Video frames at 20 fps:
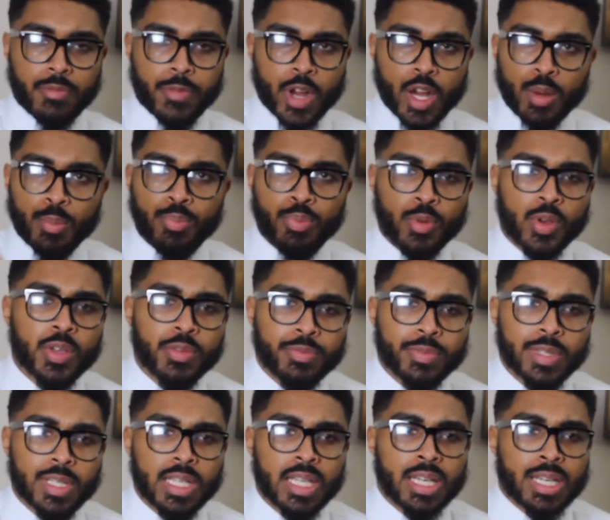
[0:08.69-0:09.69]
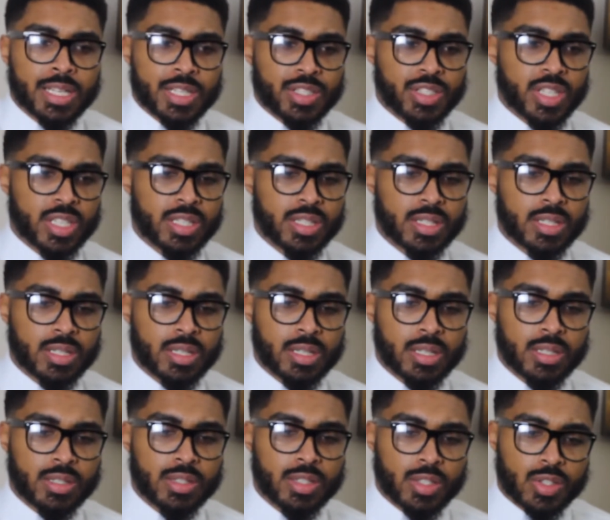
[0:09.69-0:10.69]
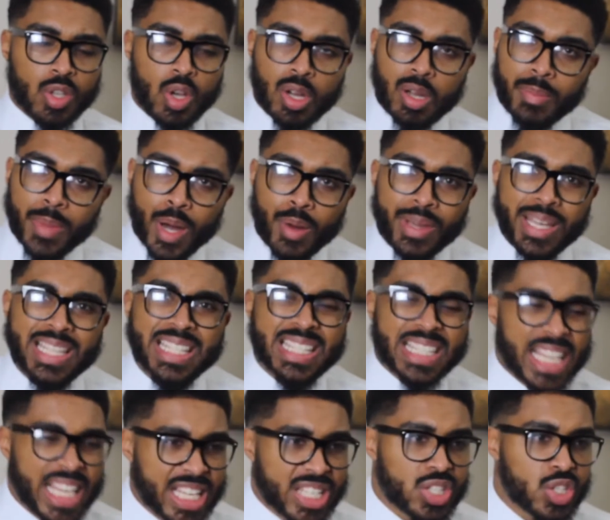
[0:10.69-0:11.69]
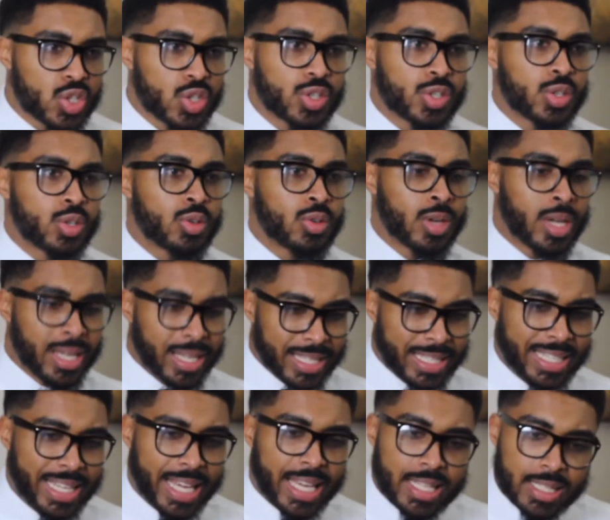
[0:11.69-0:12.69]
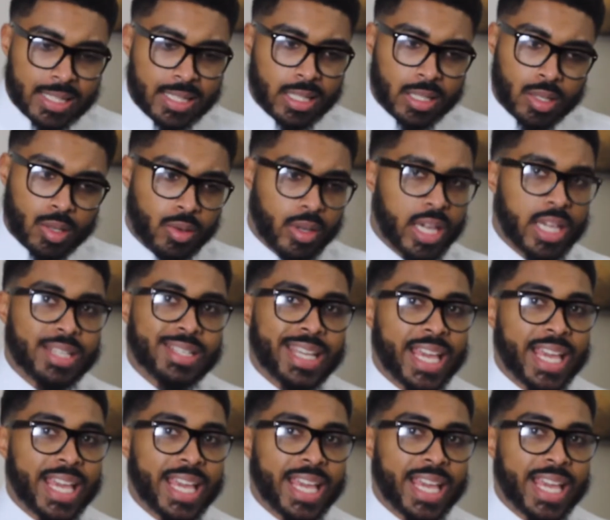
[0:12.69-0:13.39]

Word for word: very briefly just to, to talk about intentional dating, okay?